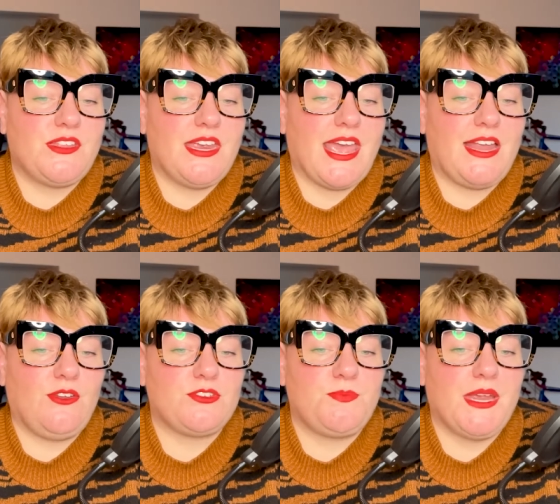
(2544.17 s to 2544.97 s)
they
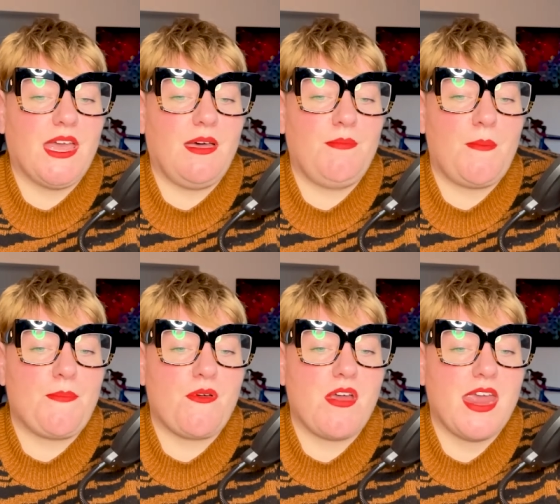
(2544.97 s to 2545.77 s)
cannot become
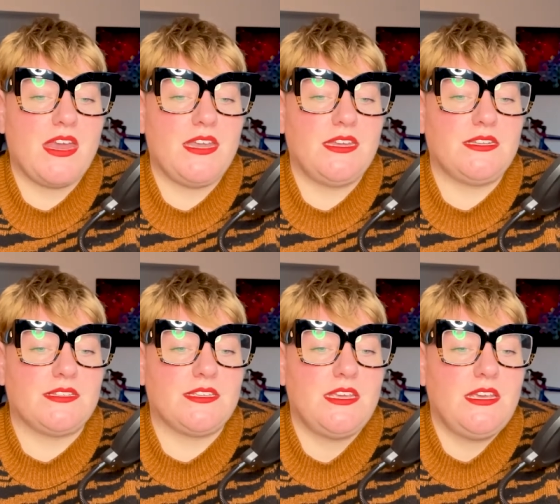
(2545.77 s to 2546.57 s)

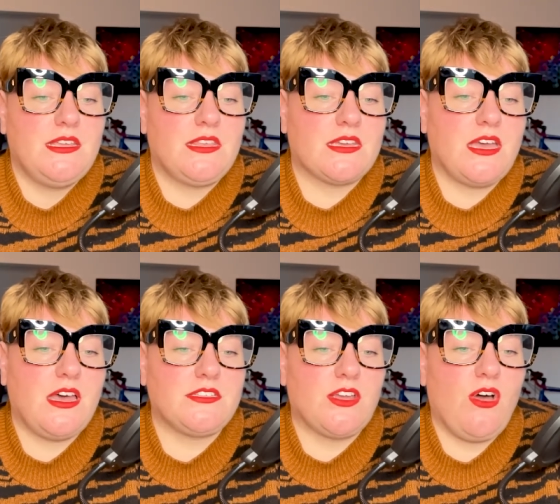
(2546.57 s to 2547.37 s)
pregnant. The
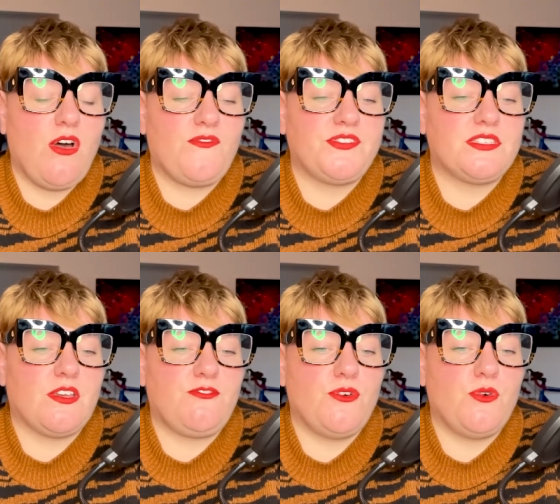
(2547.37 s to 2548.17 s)
cut-offs
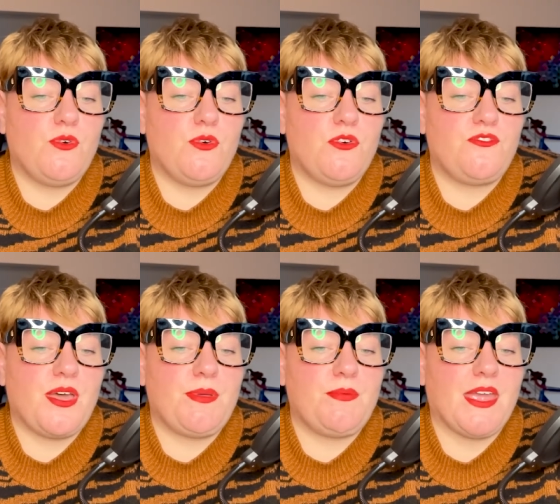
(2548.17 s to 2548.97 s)
for fat people